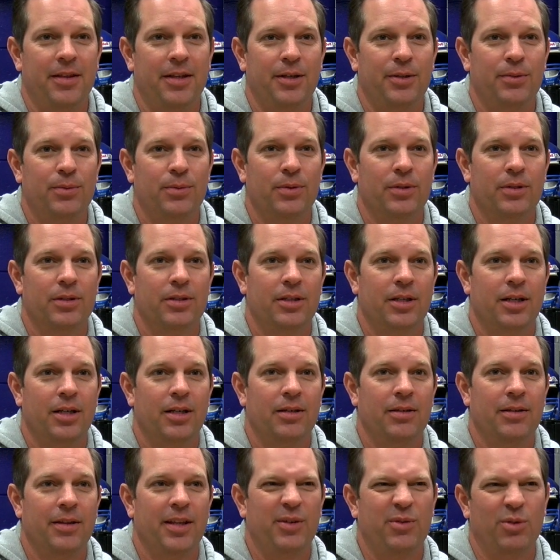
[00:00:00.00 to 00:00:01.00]
think
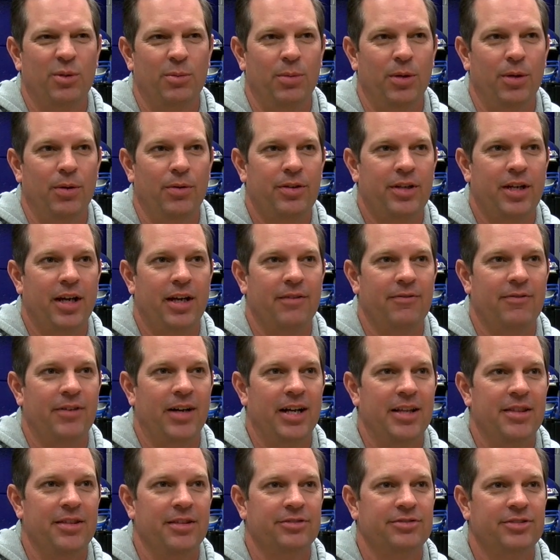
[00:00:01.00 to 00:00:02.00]
we're both kind of
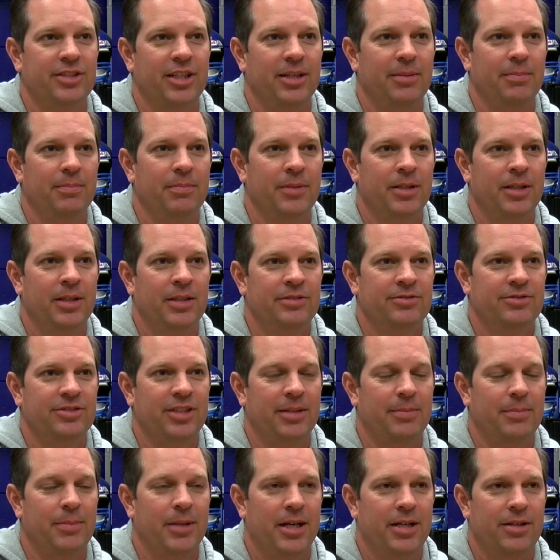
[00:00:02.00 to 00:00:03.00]
fighting the
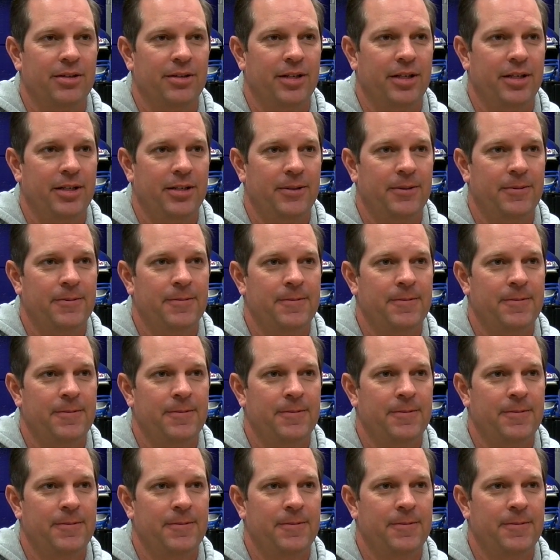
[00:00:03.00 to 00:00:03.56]
same battle there.